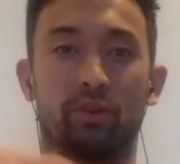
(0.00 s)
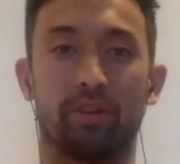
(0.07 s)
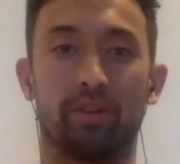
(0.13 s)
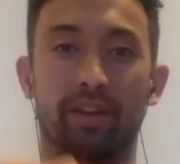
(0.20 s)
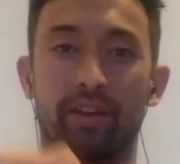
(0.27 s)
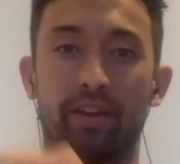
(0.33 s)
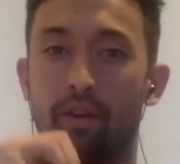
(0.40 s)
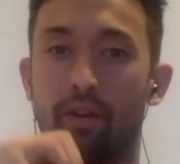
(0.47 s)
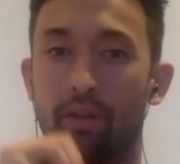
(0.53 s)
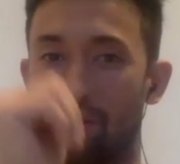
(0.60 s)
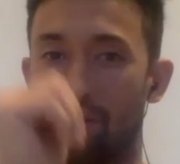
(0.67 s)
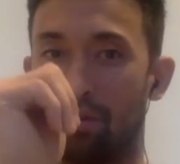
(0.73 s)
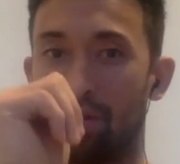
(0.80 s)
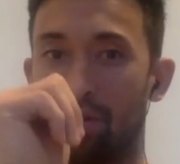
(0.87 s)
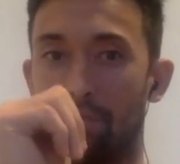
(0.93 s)
on a
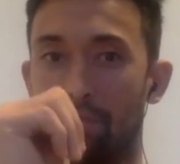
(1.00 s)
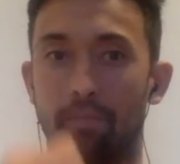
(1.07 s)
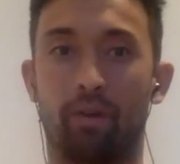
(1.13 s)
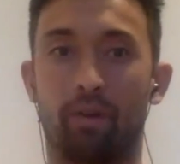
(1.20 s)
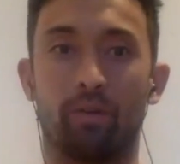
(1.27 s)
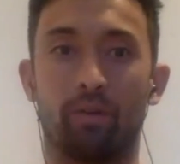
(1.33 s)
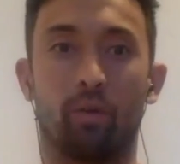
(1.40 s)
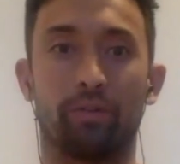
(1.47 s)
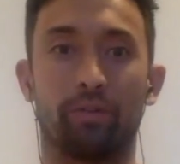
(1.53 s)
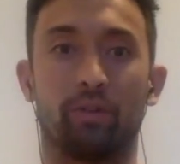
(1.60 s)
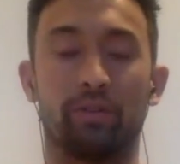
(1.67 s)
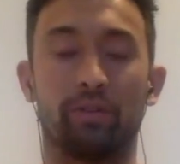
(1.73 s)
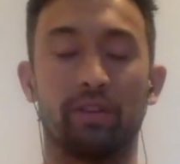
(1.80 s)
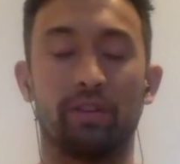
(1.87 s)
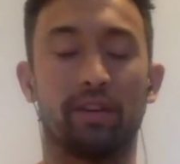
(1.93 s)
on, on, a, on an
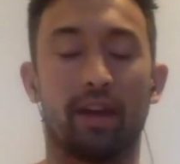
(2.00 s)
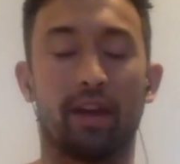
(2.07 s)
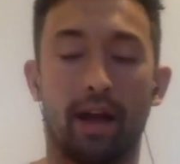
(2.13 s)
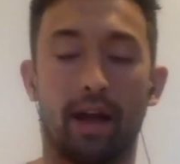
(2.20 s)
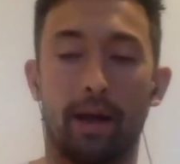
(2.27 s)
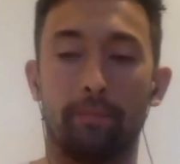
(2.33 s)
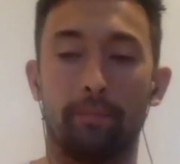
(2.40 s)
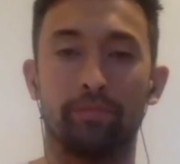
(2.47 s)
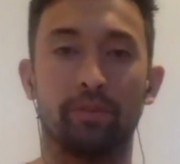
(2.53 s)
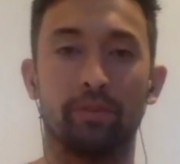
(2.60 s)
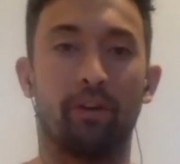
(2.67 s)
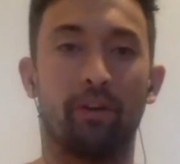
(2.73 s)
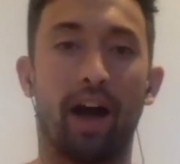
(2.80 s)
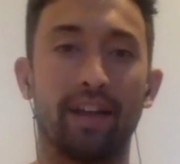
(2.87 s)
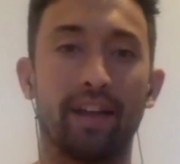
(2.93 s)
orthodontic um,
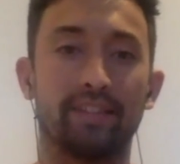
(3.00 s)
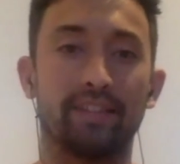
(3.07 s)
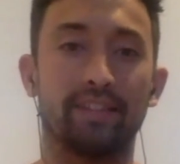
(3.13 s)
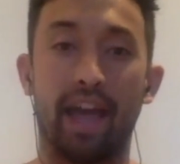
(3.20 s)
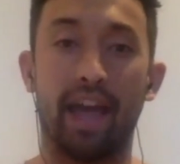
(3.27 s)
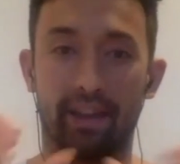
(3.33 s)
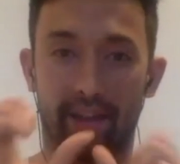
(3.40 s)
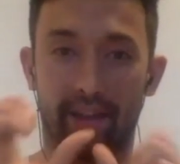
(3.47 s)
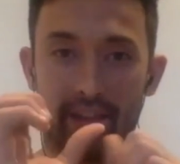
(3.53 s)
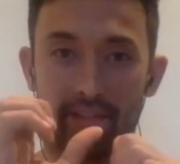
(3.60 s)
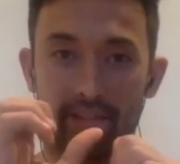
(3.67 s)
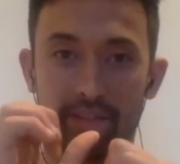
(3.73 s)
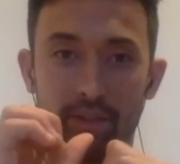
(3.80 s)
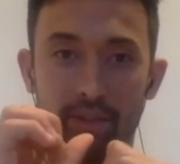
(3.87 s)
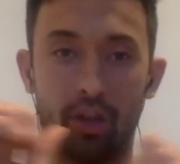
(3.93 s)
device, and it, and it
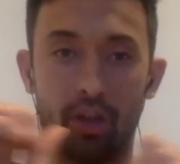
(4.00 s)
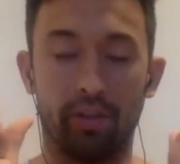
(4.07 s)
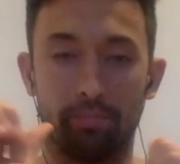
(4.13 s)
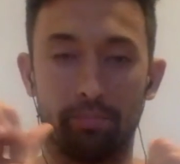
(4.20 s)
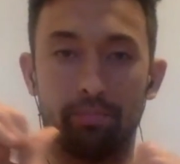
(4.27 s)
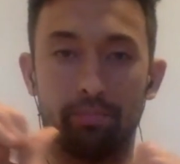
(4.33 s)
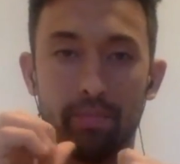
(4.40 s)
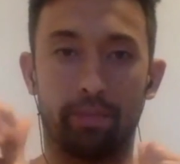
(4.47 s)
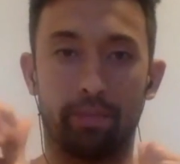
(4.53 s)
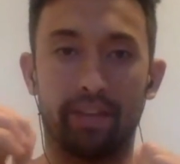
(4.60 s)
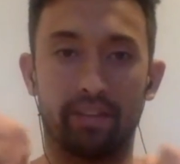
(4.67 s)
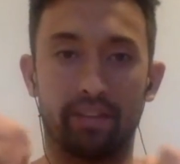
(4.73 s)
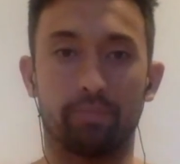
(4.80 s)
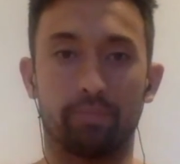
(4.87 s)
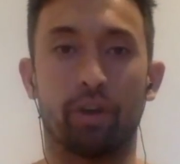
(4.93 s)
slowly
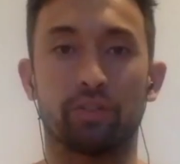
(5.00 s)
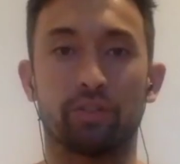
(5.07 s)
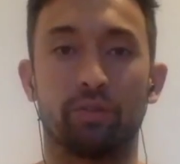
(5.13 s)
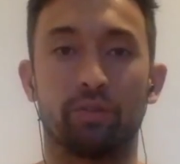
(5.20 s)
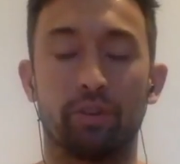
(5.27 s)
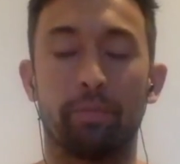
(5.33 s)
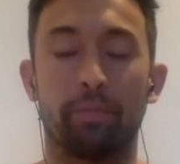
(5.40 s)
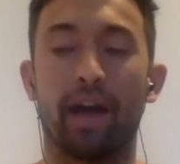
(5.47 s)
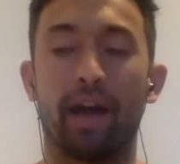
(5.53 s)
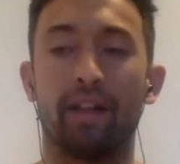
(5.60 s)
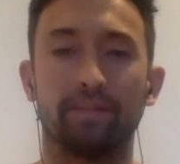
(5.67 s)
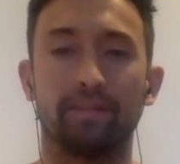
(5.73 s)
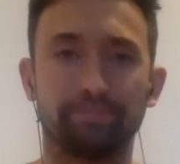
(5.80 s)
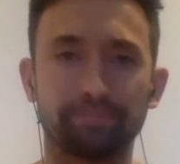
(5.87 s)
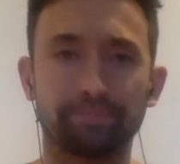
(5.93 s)
places pressure on your
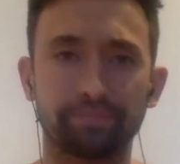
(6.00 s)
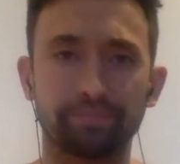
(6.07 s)
palate.